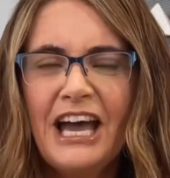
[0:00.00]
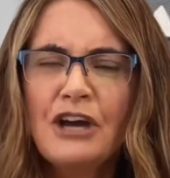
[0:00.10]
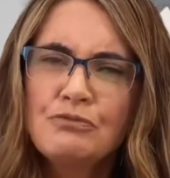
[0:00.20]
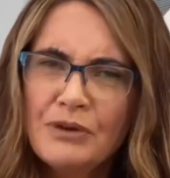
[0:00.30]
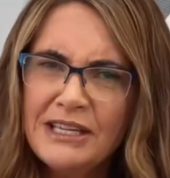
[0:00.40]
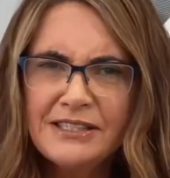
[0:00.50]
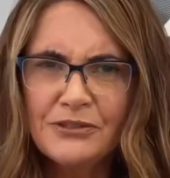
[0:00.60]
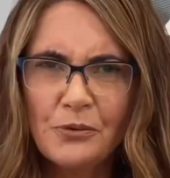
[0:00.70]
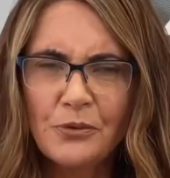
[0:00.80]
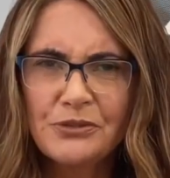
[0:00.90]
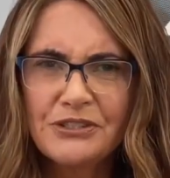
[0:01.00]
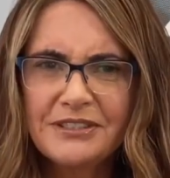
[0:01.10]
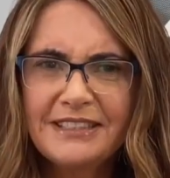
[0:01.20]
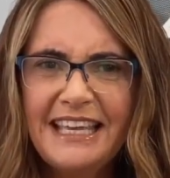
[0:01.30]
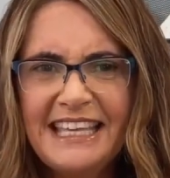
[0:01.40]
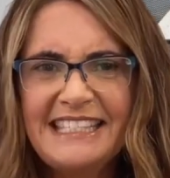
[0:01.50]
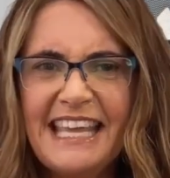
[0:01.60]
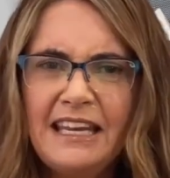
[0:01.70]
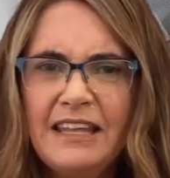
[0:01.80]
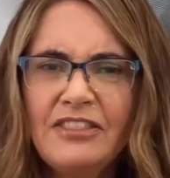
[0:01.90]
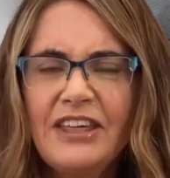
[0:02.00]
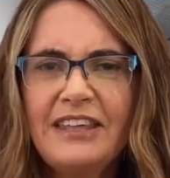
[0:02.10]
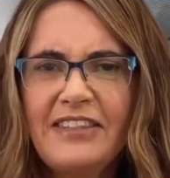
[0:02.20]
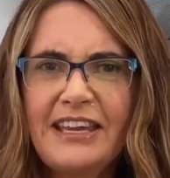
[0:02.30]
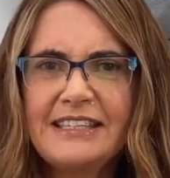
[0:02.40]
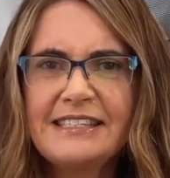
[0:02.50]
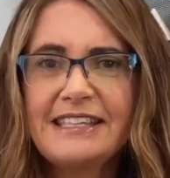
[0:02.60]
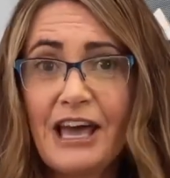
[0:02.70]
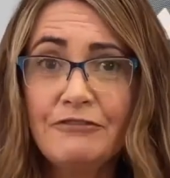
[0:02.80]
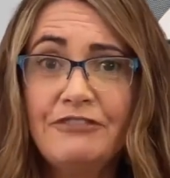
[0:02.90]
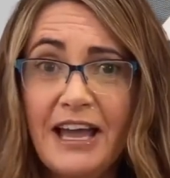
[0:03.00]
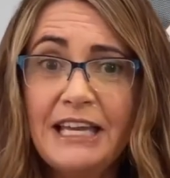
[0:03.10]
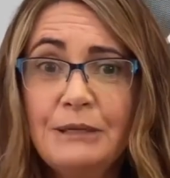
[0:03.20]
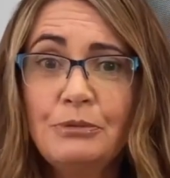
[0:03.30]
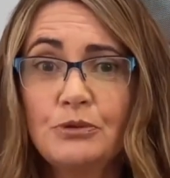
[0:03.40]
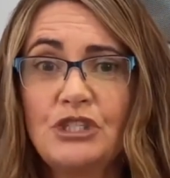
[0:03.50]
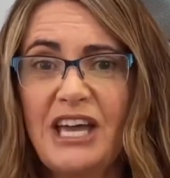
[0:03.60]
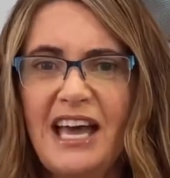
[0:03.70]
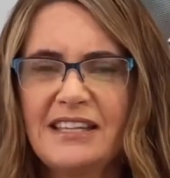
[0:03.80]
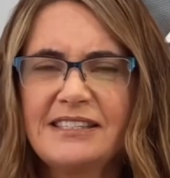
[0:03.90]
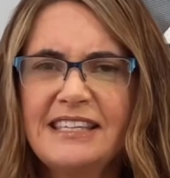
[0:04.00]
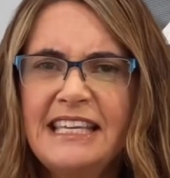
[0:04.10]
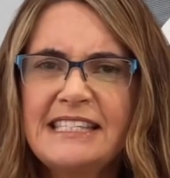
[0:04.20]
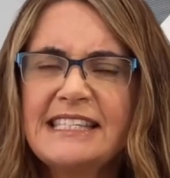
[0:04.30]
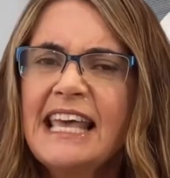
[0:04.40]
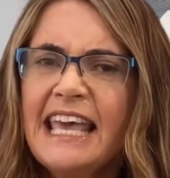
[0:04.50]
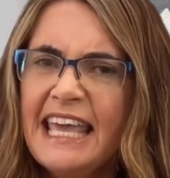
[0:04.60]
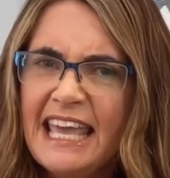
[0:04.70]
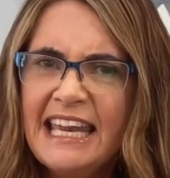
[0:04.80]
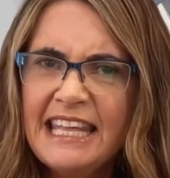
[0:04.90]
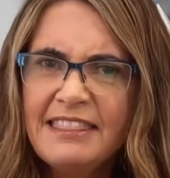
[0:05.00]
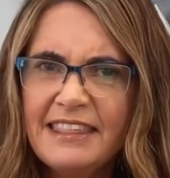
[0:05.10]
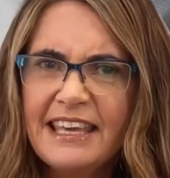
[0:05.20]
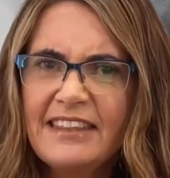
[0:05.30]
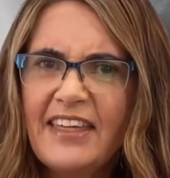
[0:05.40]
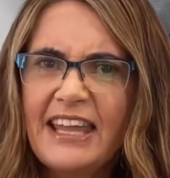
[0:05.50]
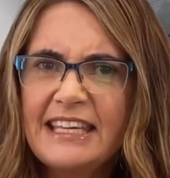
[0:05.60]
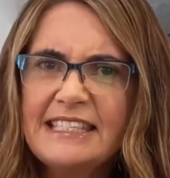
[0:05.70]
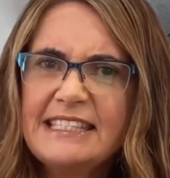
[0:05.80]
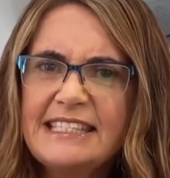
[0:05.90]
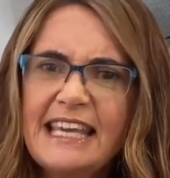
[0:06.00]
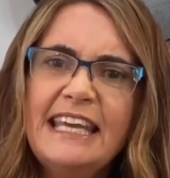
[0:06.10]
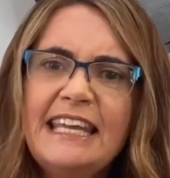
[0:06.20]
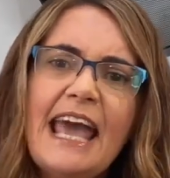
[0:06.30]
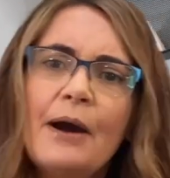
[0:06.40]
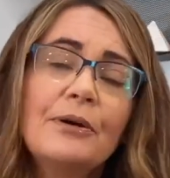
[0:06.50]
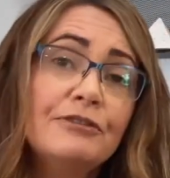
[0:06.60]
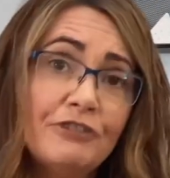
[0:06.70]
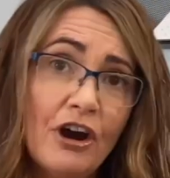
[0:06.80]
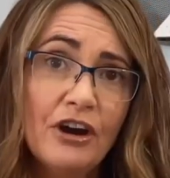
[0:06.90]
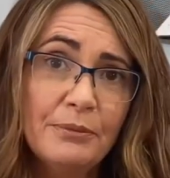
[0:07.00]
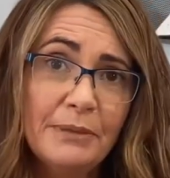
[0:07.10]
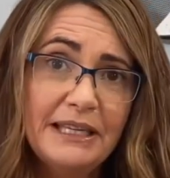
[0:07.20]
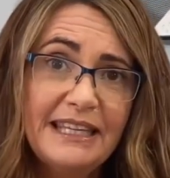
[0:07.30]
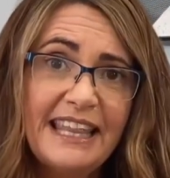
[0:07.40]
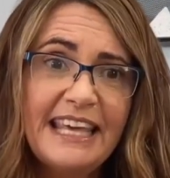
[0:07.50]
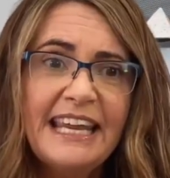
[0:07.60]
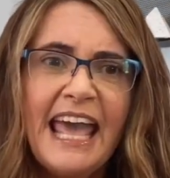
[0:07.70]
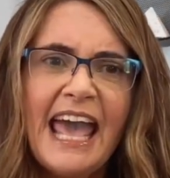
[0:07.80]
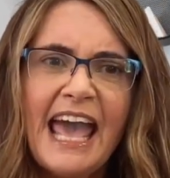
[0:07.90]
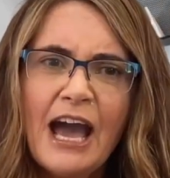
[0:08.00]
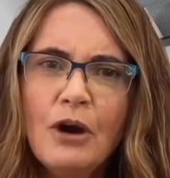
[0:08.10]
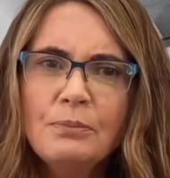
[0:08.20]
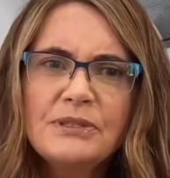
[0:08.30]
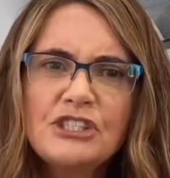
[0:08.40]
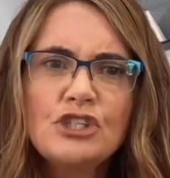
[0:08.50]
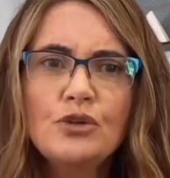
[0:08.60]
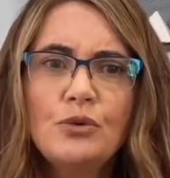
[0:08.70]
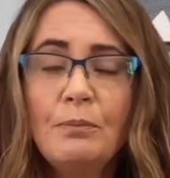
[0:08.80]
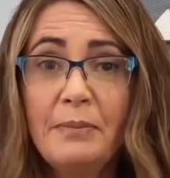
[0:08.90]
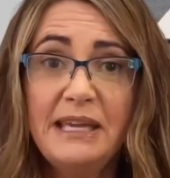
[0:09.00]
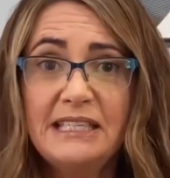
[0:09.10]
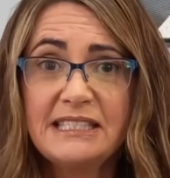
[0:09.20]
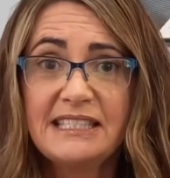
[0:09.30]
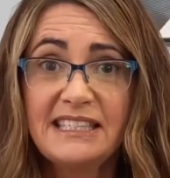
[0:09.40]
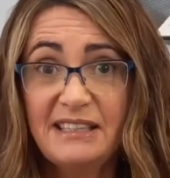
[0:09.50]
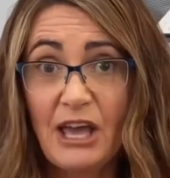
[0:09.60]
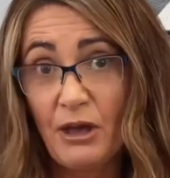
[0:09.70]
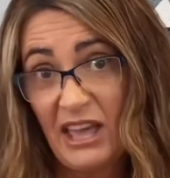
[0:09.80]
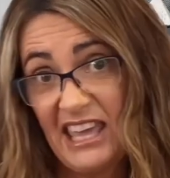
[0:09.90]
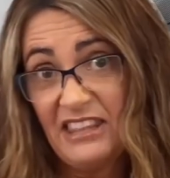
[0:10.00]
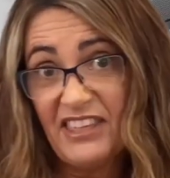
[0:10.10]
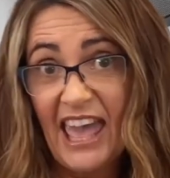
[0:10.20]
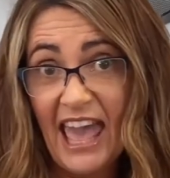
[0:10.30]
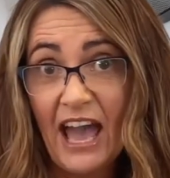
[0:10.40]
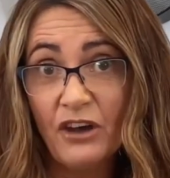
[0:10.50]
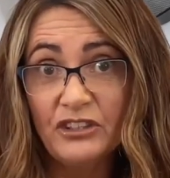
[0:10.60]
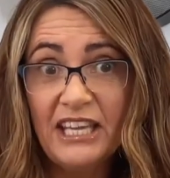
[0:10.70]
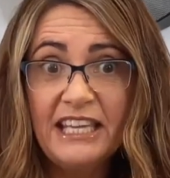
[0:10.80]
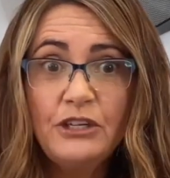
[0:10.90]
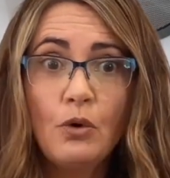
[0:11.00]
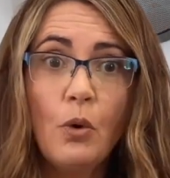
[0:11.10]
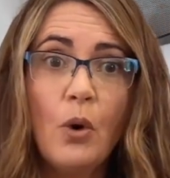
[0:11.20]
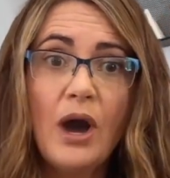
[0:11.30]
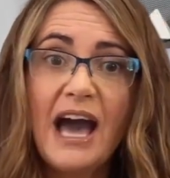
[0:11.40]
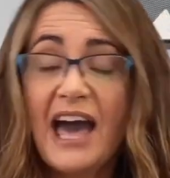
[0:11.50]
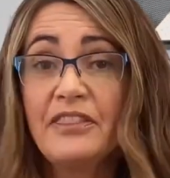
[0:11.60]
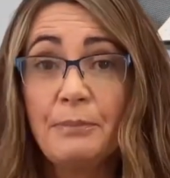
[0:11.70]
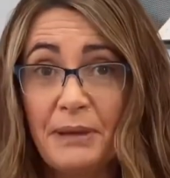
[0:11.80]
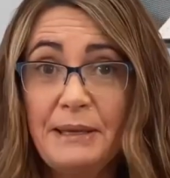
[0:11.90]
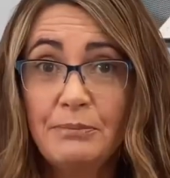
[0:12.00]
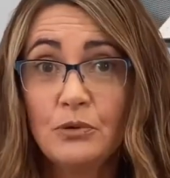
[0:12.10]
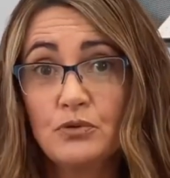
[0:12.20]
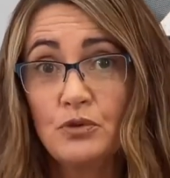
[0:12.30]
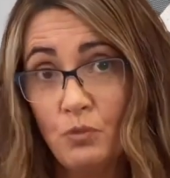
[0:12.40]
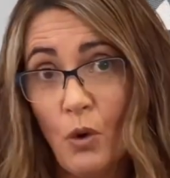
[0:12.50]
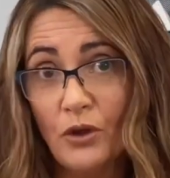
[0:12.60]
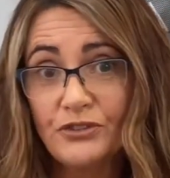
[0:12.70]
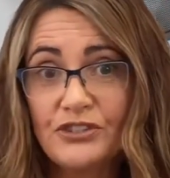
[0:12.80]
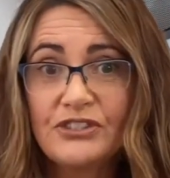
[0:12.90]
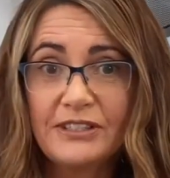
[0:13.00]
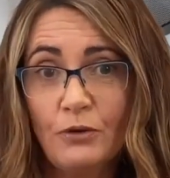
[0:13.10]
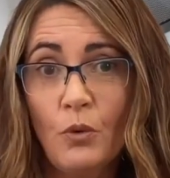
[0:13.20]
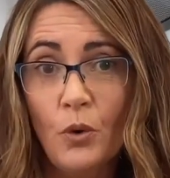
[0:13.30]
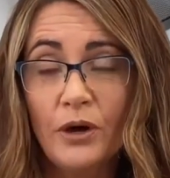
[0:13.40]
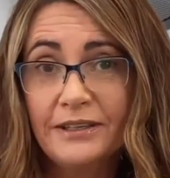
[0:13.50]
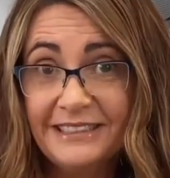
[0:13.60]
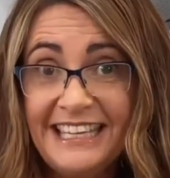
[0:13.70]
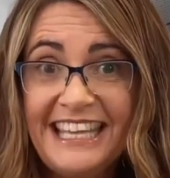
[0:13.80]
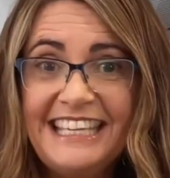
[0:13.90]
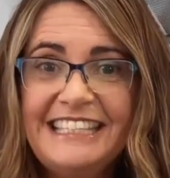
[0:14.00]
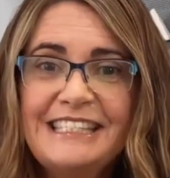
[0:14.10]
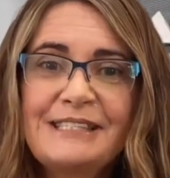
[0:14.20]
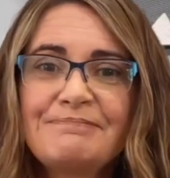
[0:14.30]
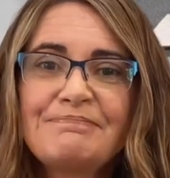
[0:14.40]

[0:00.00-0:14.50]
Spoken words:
A resource is anything that is available to us. It's anything that is in our environment that helps to meet either our need or other people's wants or needs.